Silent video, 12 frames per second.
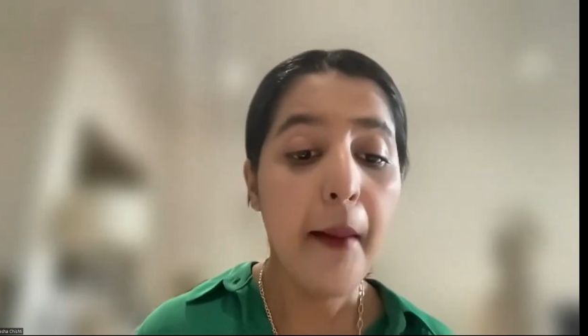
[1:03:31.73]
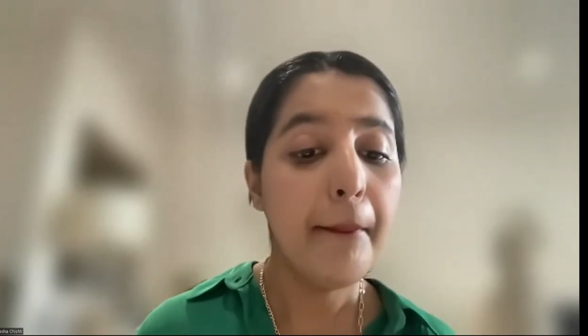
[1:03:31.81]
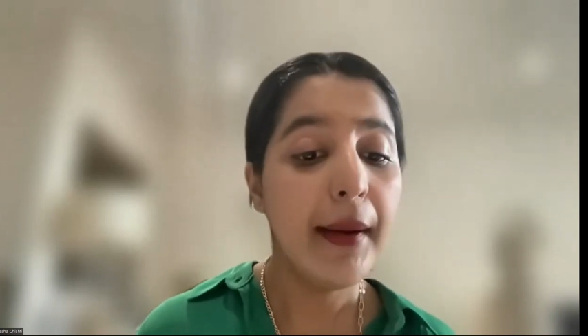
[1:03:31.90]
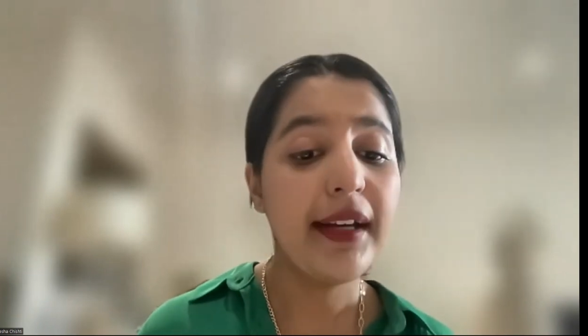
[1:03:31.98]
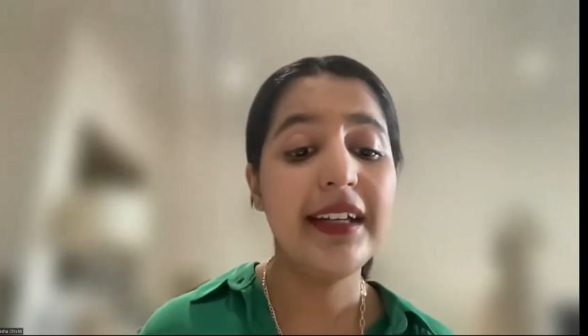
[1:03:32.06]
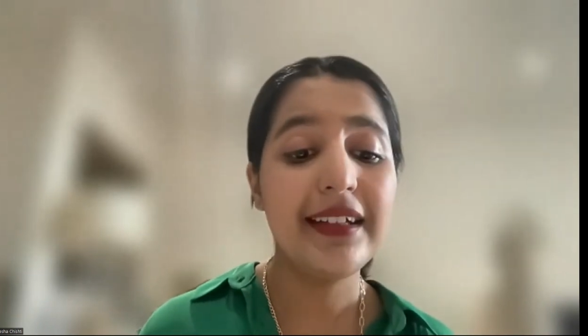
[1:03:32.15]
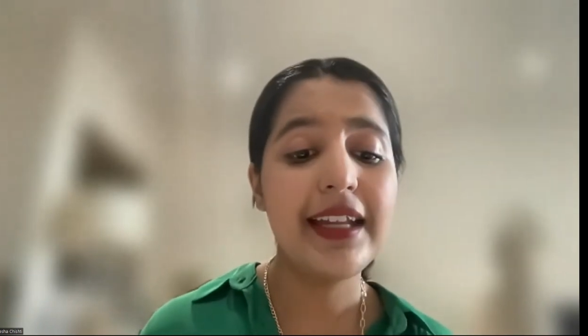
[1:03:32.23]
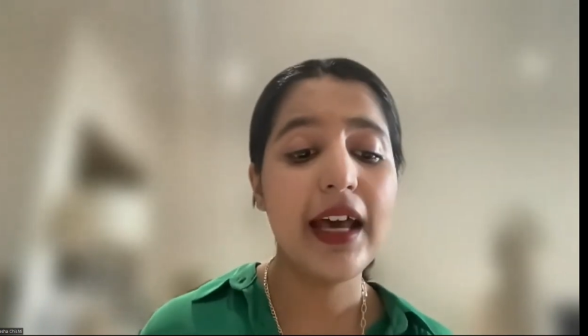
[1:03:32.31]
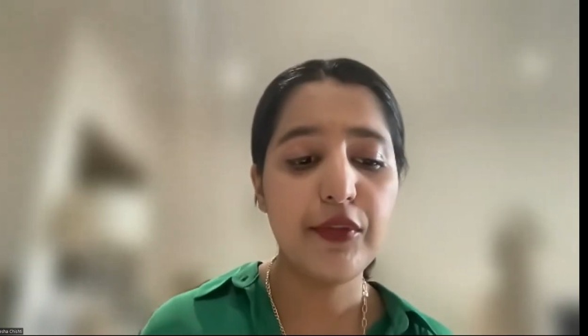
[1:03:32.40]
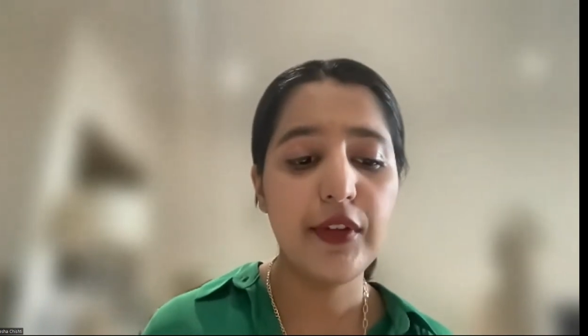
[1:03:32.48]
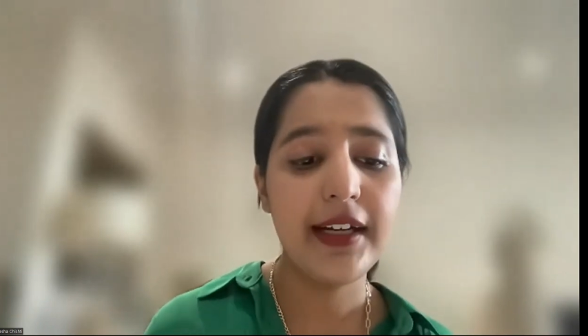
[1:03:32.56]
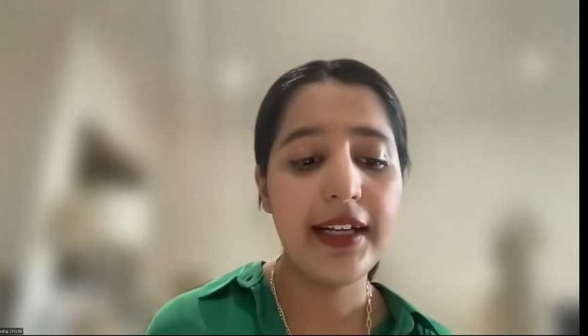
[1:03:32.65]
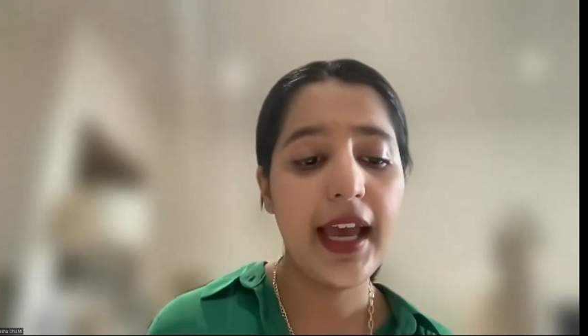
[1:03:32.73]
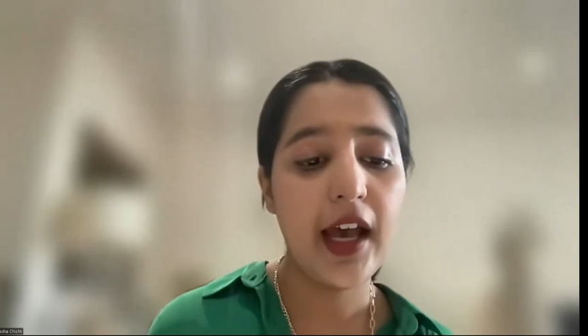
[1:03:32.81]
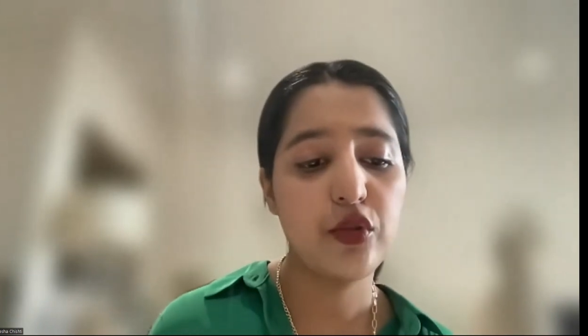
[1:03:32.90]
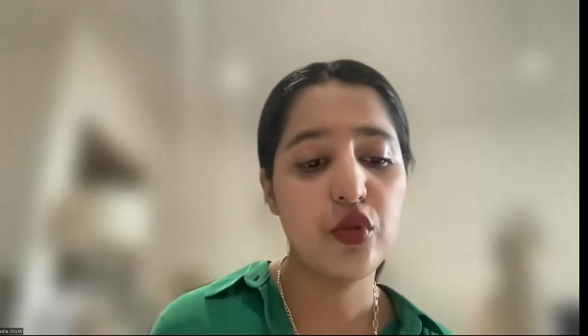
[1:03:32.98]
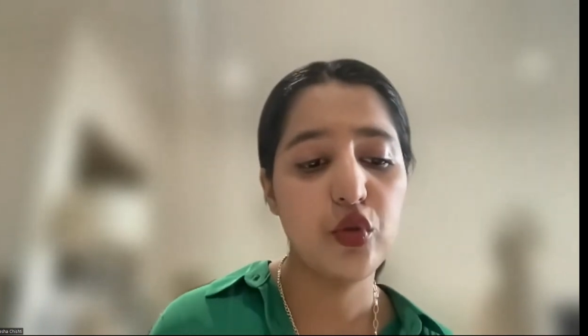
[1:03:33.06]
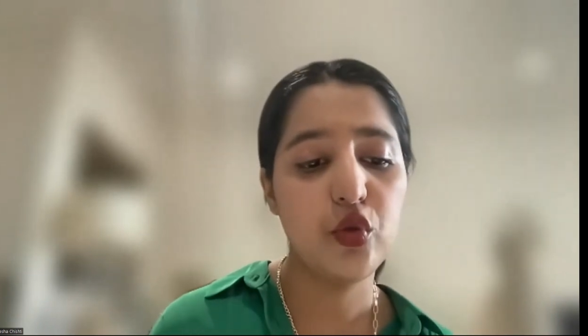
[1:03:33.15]
but it definitely
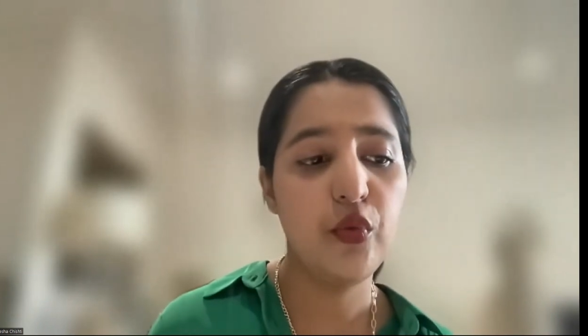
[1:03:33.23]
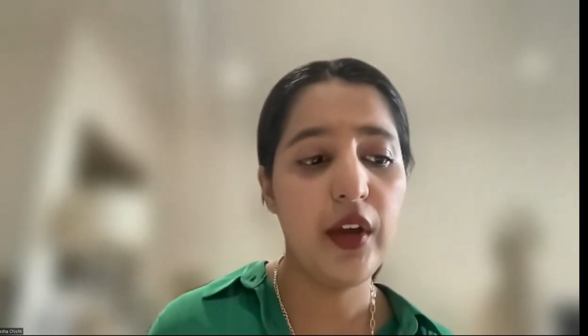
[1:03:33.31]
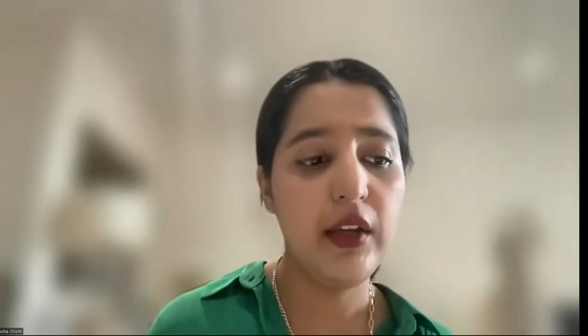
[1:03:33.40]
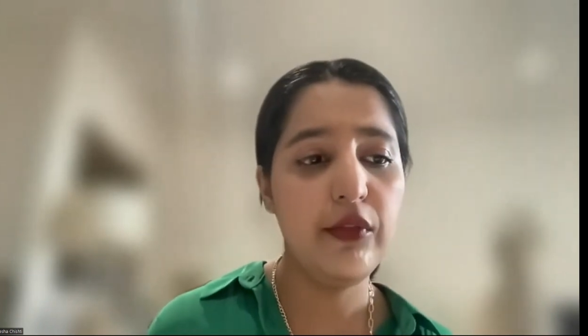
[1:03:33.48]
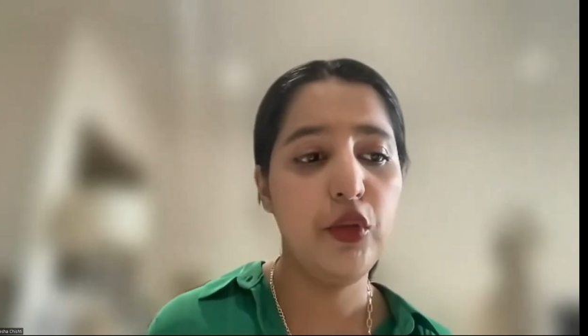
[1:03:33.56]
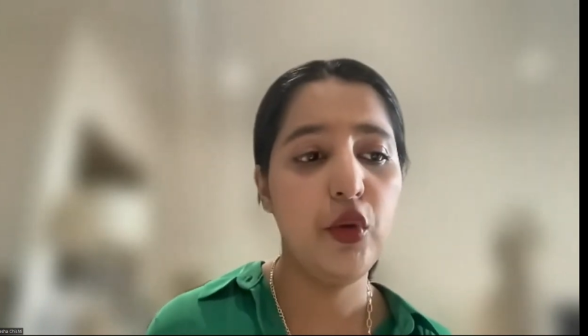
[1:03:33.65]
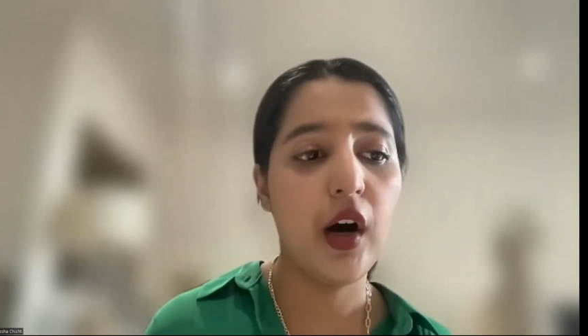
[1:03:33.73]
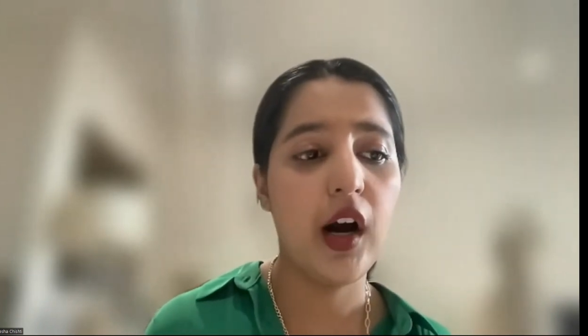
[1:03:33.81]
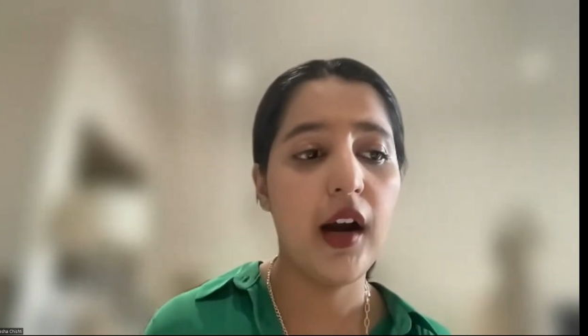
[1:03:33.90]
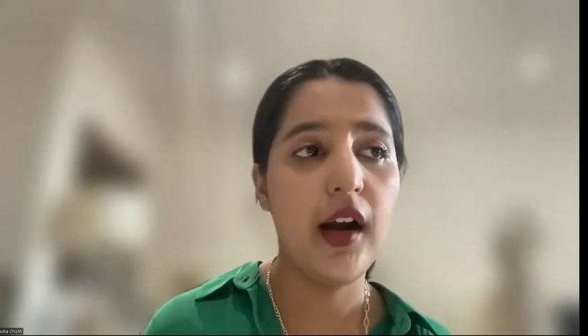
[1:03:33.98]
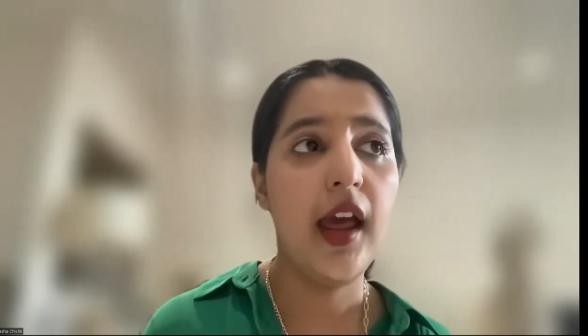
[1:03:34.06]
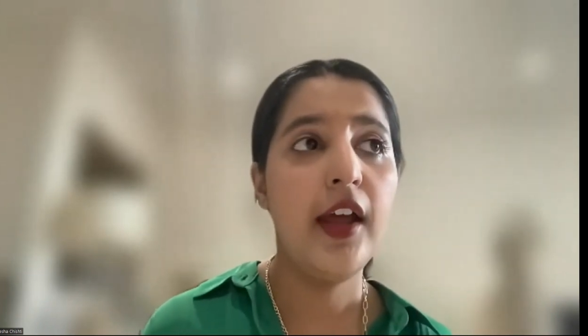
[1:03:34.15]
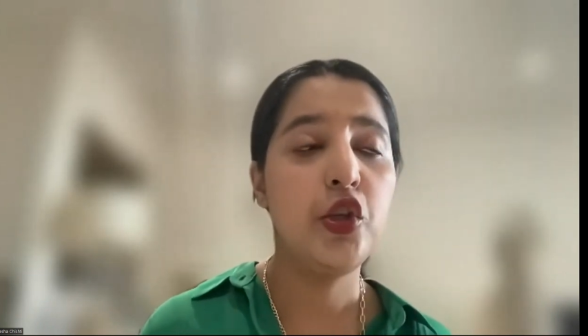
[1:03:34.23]
has to do if you are